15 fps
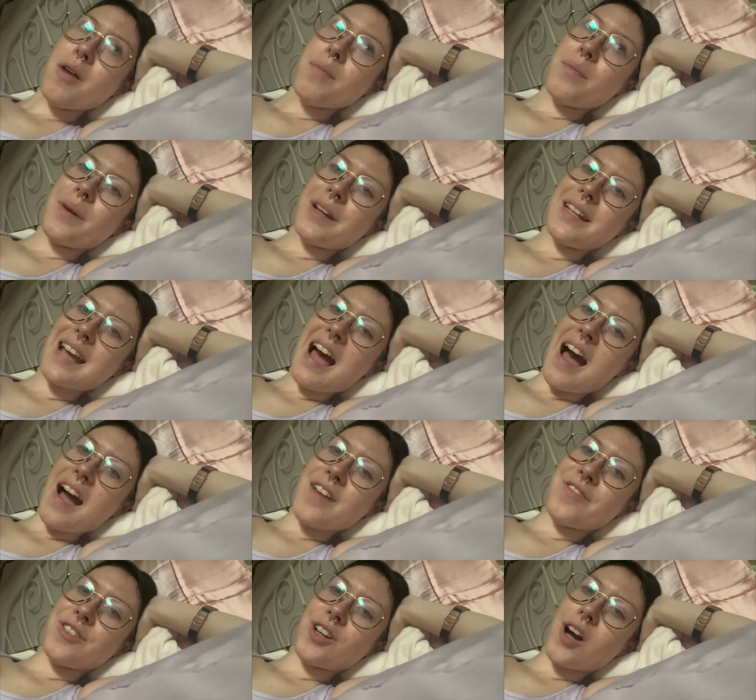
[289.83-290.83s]
But yeah,
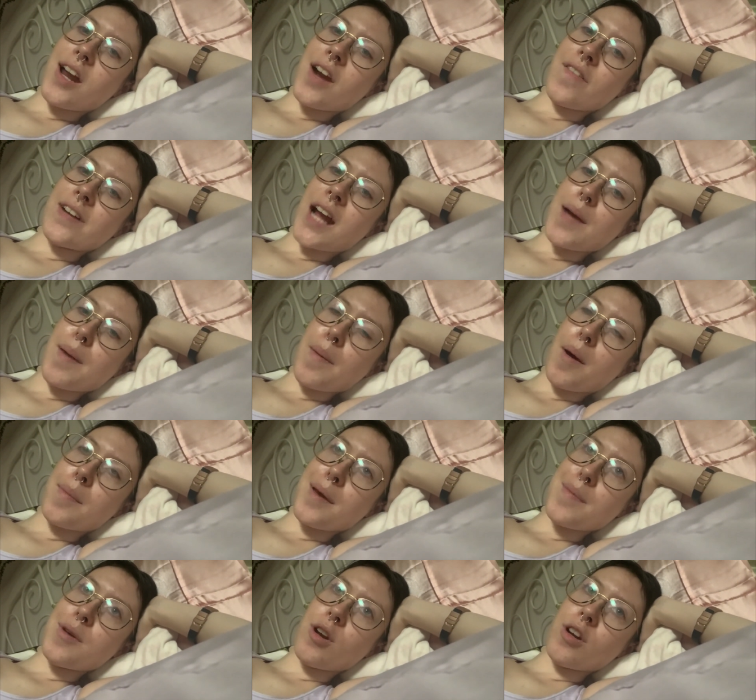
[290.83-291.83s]
I forgot every time I'm on
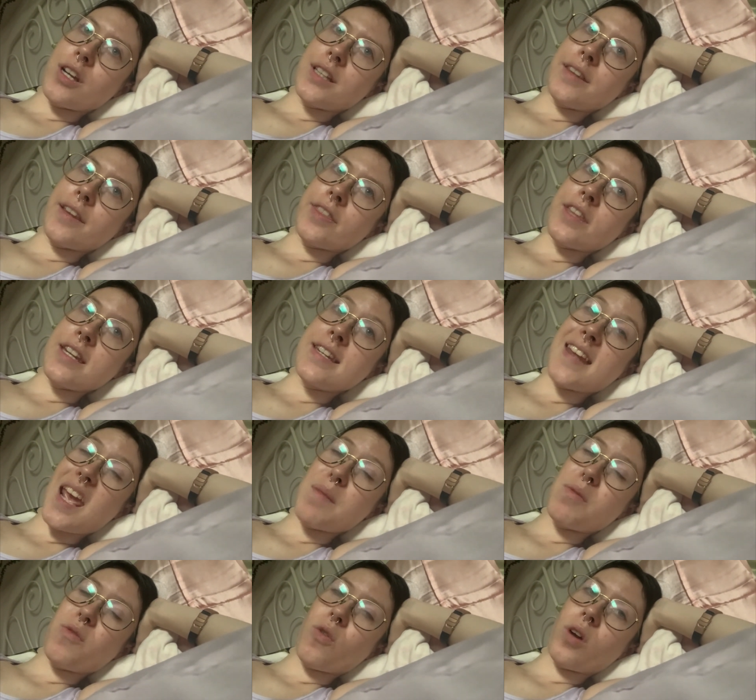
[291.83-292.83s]
my period, like the
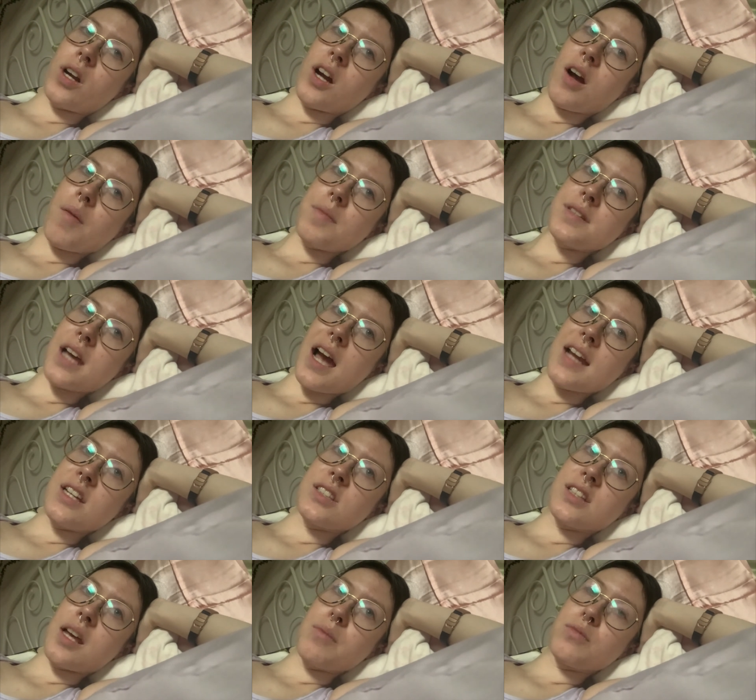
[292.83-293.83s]
day before it comes,
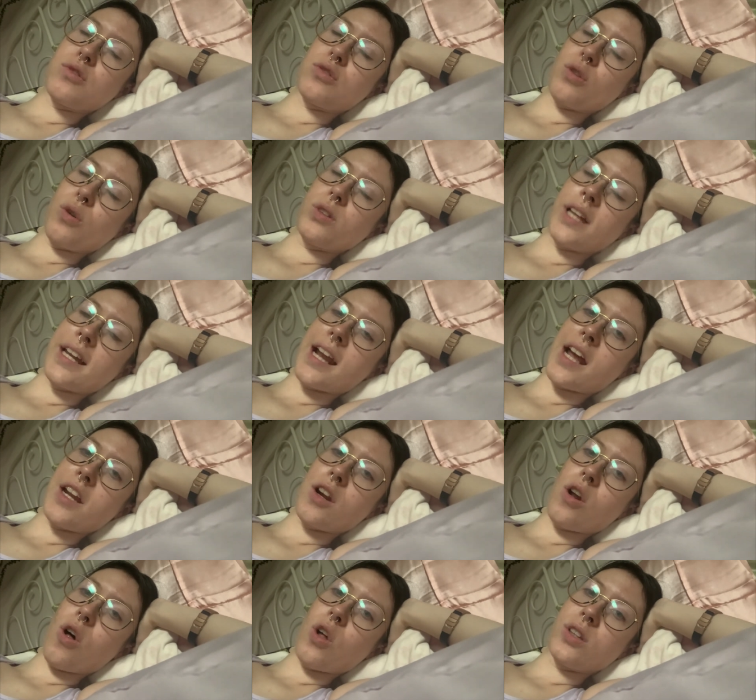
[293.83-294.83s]
I'm so
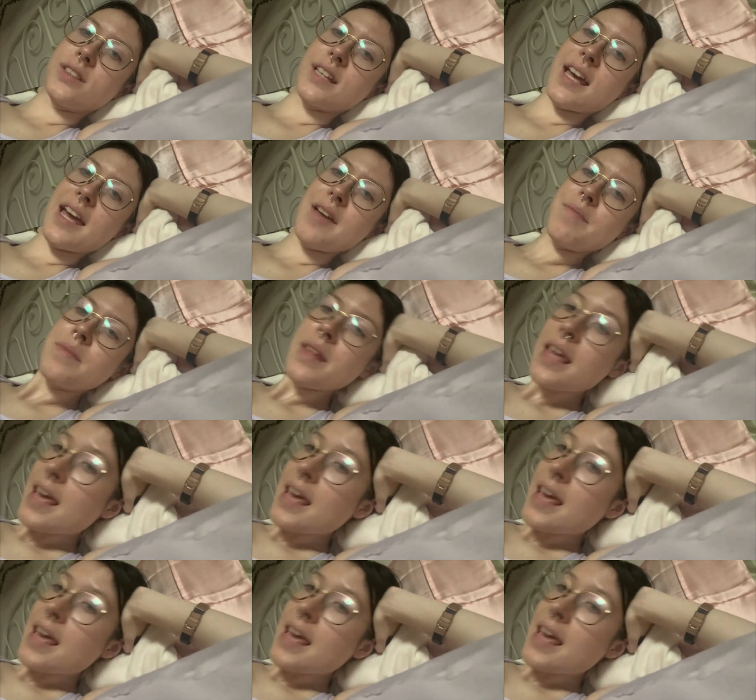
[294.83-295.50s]
lightheaded all day,